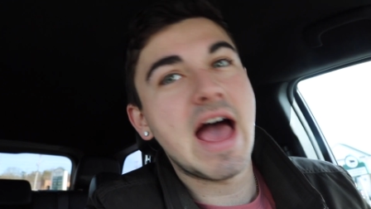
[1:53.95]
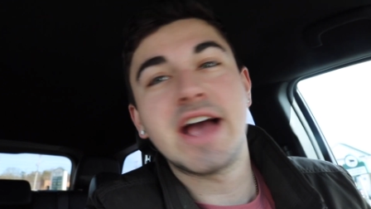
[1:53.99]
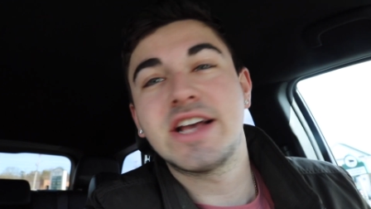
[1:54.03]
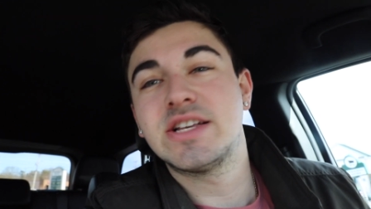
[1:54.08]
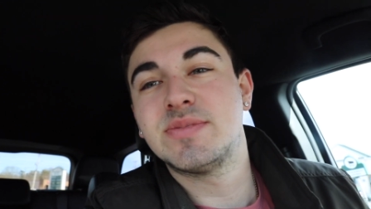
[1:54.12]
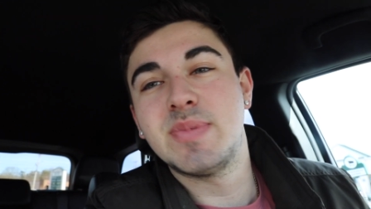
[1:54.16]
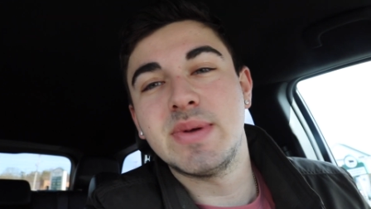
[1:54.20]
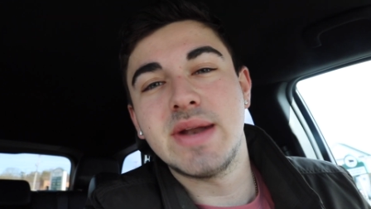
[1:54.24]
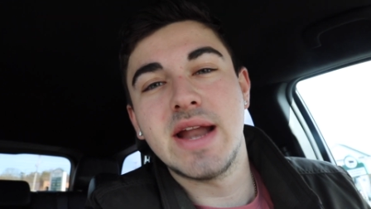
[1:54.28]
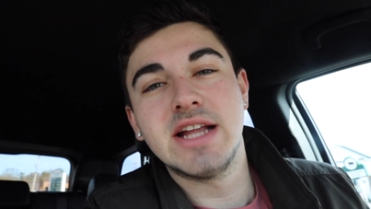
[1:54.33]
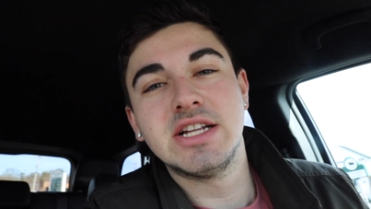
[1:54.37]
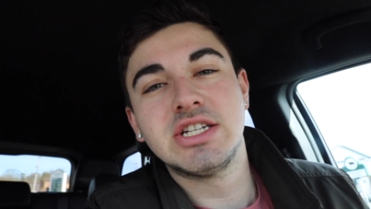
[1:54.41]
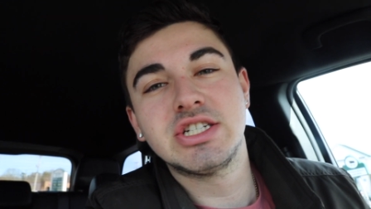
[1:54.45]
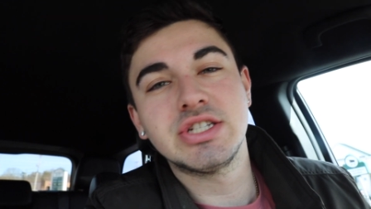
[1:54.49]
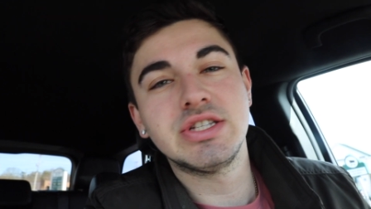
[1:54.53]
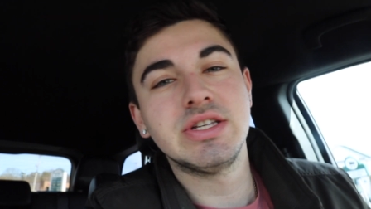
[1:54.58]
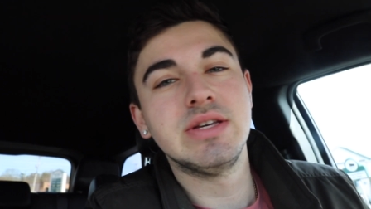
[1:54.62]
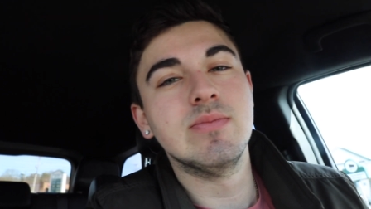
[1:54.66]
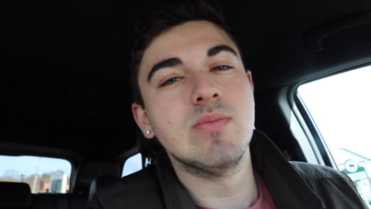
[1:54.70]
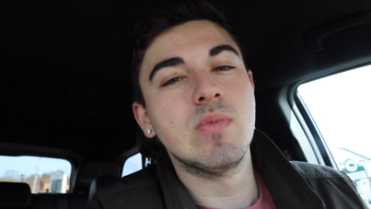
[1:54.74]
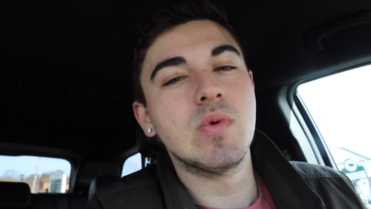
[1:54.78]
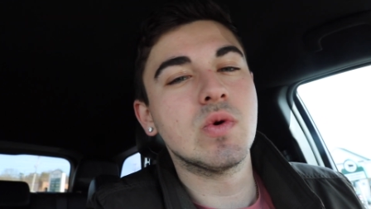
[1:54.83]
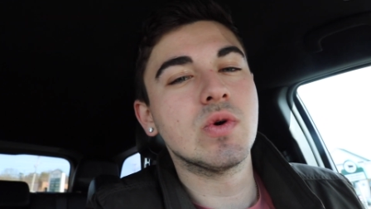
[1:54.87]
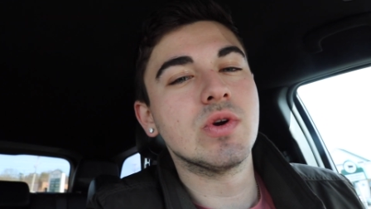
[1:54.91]

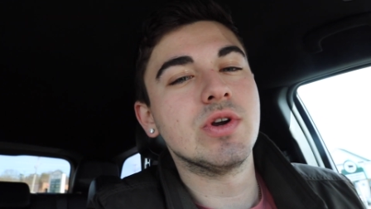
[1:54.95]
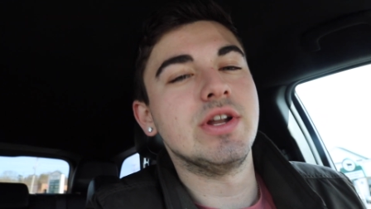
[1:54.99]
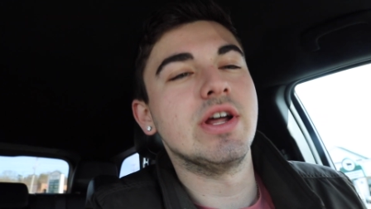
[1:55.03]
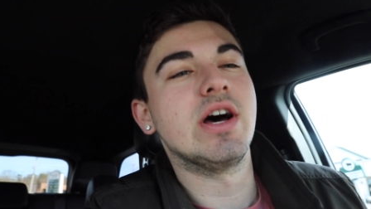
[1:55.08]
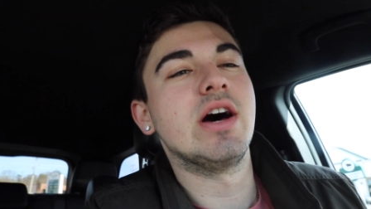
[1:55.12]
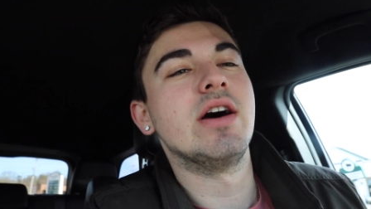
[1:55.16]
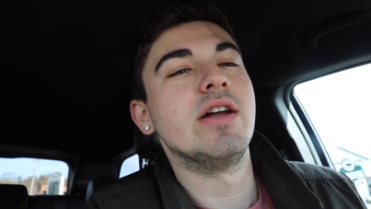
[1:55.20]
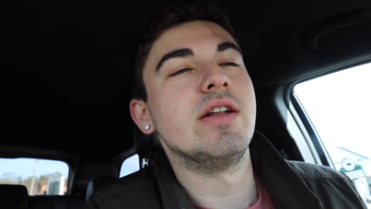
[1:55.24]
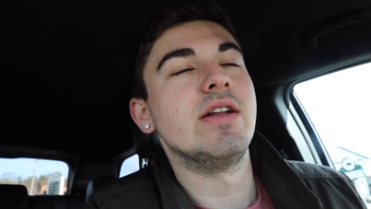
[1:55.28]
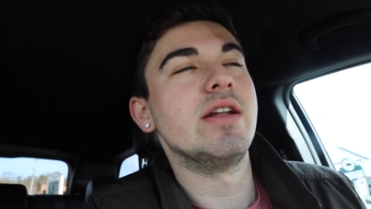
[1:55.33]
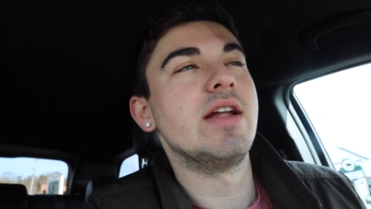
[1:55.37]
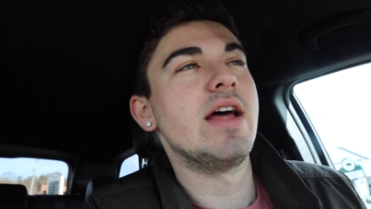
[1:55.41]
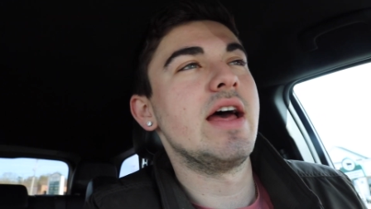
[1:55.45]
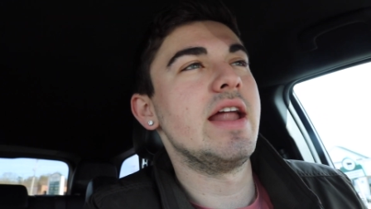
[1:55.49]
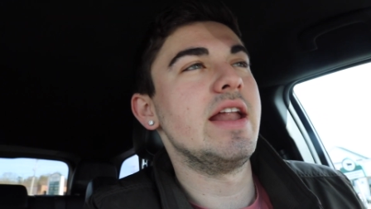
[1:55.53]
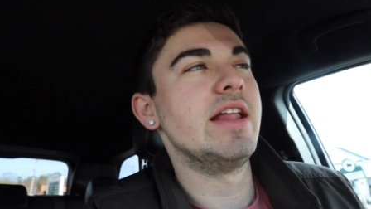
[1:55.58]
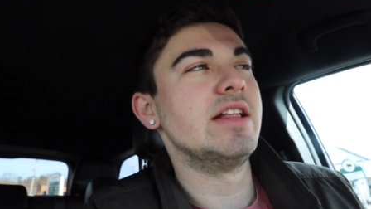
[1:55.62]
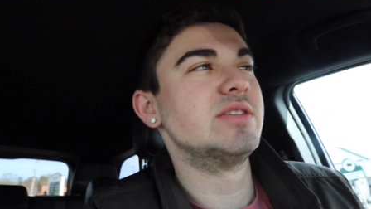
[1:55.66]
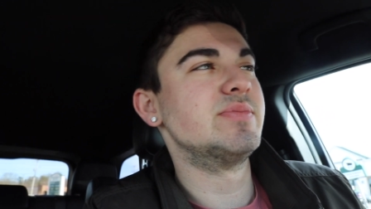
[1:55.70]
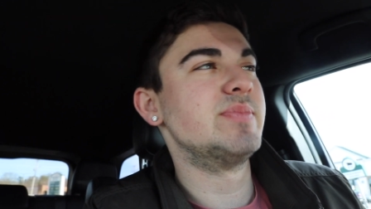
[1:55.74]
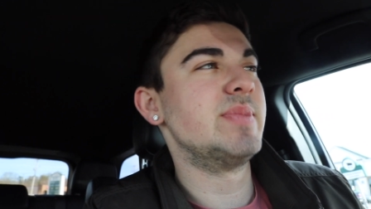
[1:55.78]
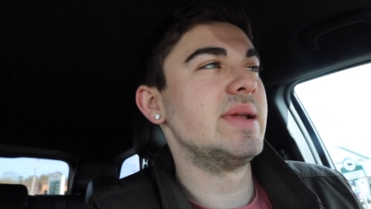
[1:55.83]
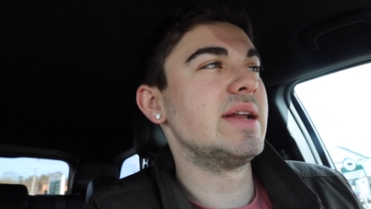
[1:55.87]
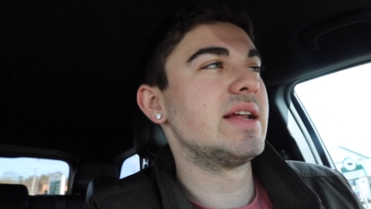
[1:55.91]
exponentially more done, and
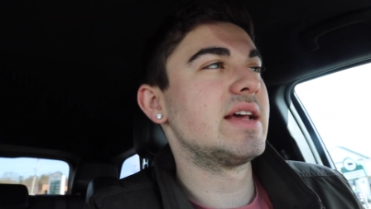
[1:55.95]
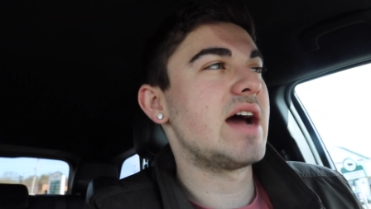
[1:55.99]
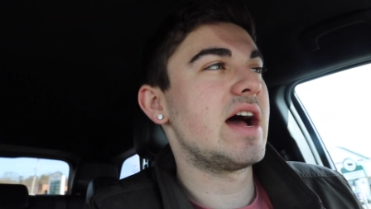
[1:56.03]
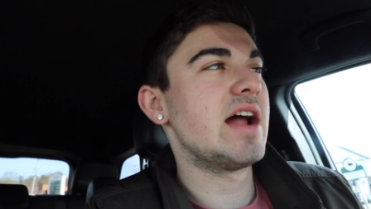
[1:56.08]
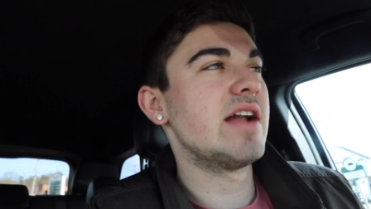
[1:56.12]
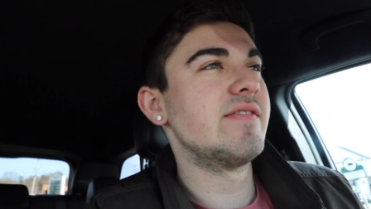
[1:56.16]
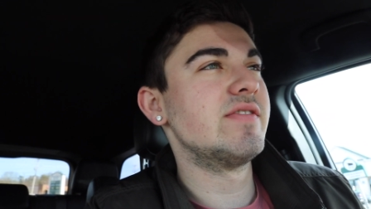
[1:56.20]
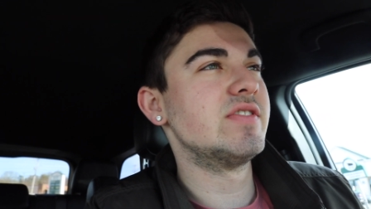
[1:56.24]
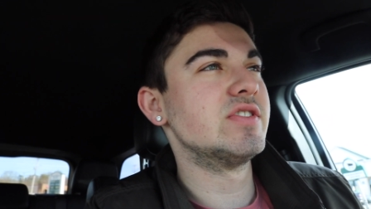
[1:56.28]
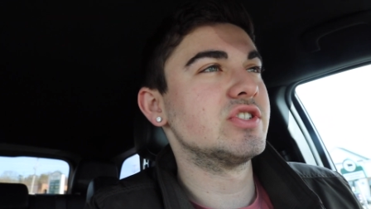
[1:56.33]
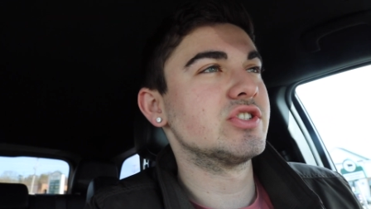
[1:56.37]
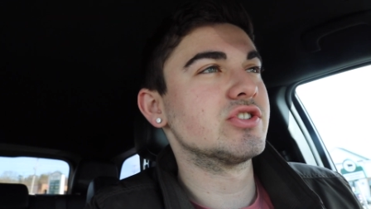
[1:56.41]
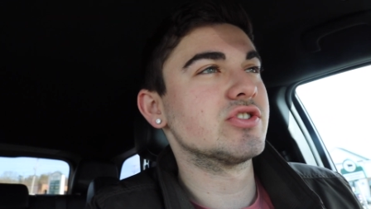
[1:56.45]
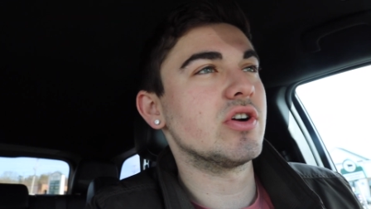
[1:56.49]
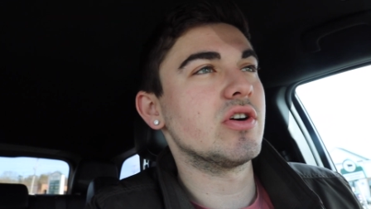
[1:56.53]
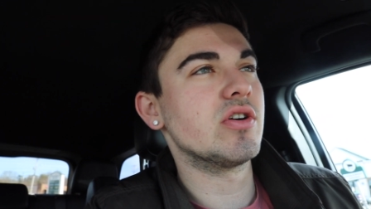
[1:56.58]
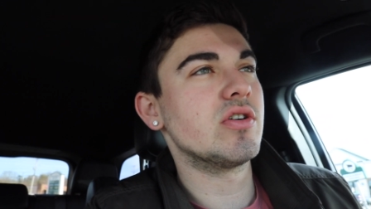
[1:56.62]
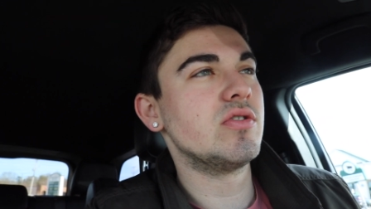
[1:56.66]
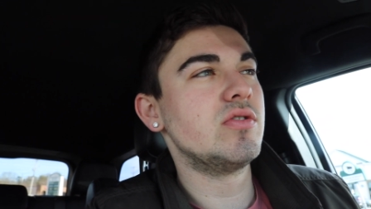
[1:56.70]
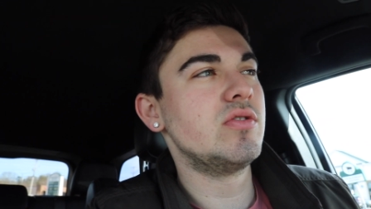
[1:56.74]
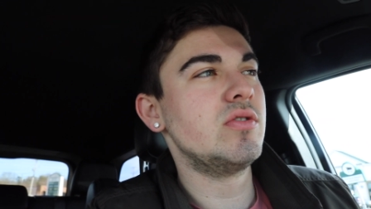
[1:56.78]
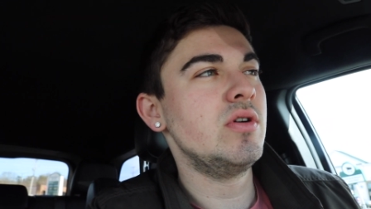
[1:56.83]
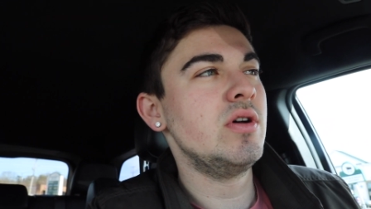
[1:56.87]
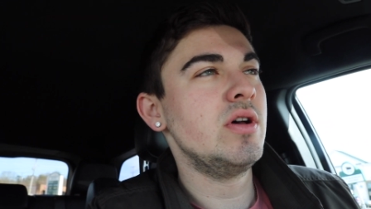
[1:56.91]
it's been kind of a
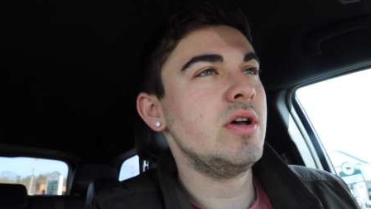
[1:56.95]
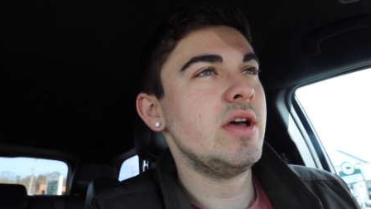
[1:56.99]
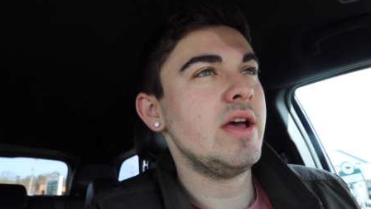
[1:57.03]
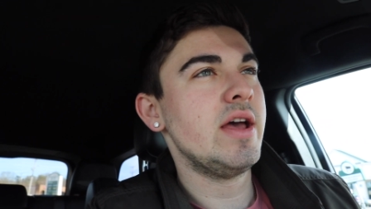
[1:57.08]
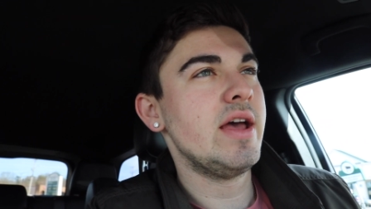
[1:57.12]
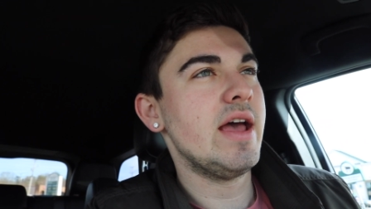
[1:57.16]
struggle.